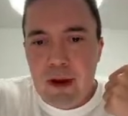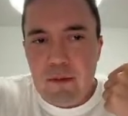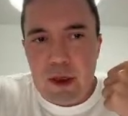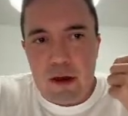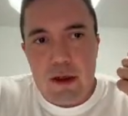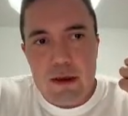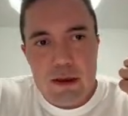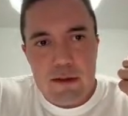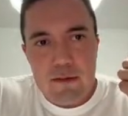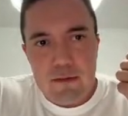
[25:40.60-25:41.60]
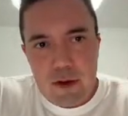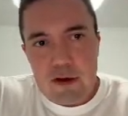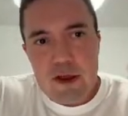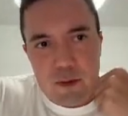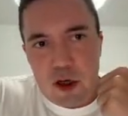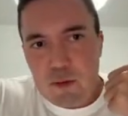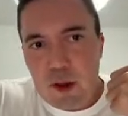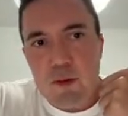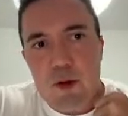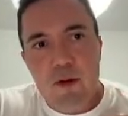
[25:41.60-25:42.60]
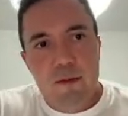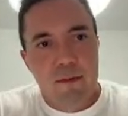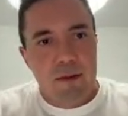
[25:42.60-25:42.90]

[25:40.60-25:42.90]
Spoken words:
because very smart people